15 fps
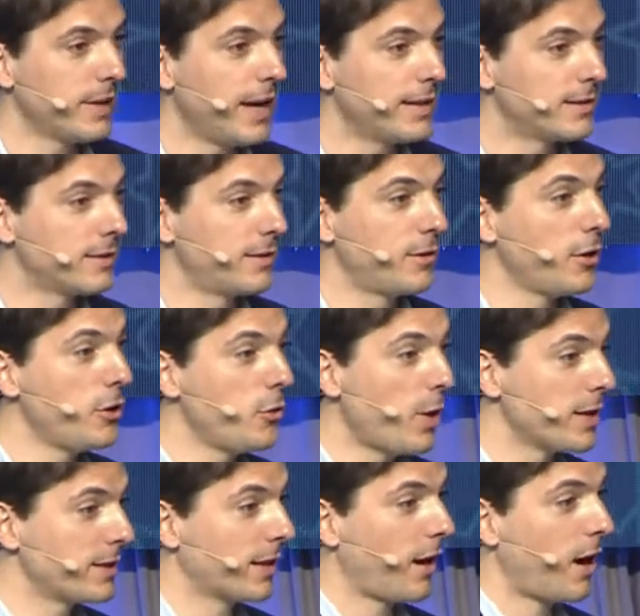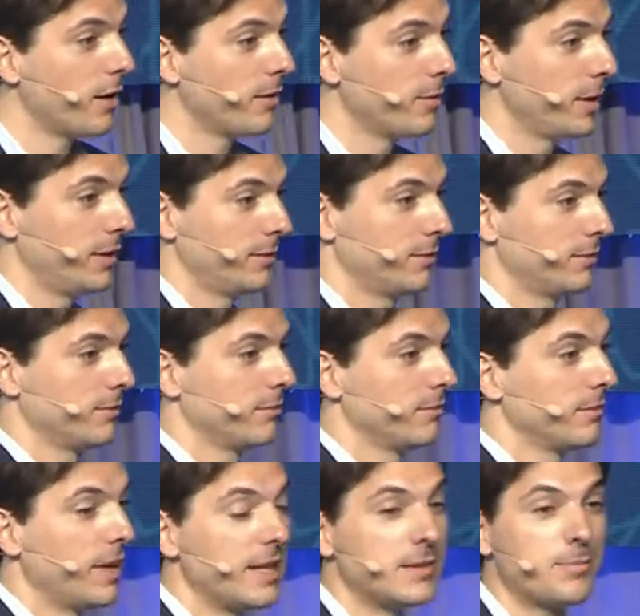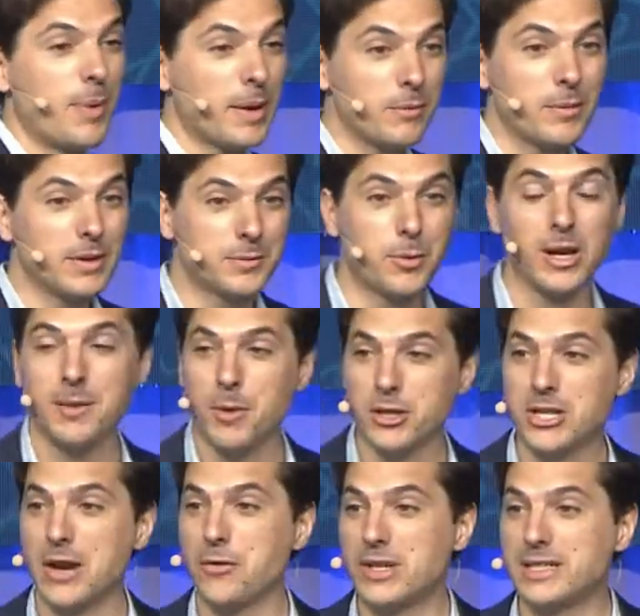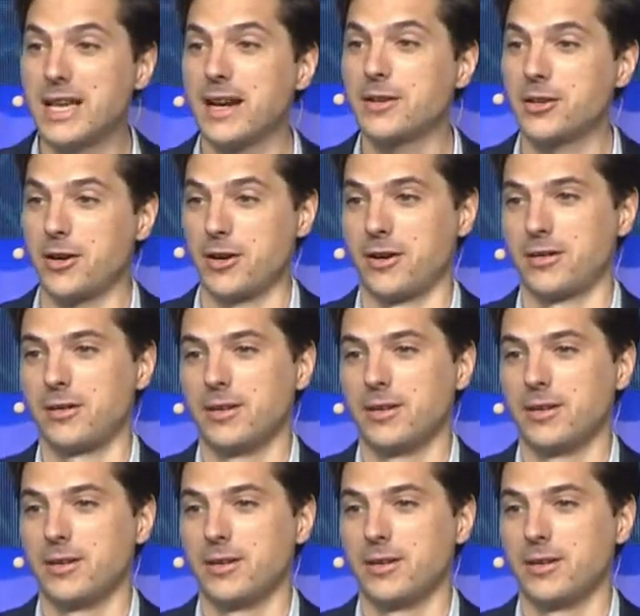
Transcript: It's the US economy. It's pretty much every sector.